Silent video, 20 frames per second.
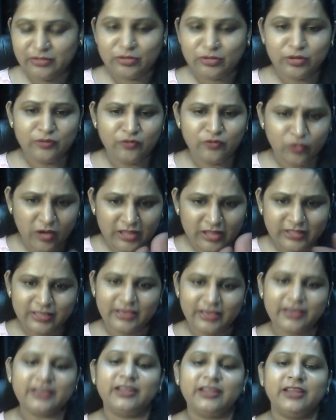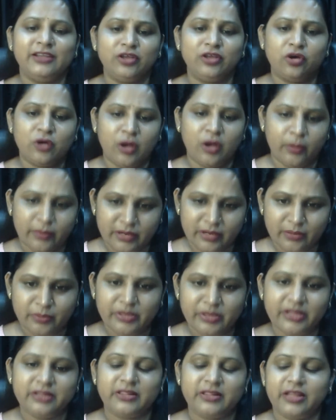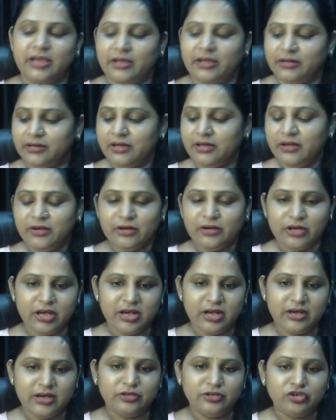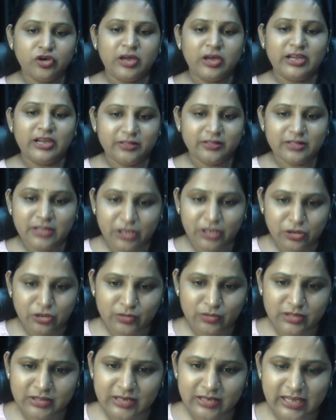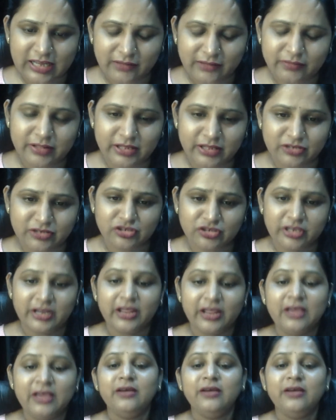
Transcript: So if you are there and your comment mates and you are listening to this live session,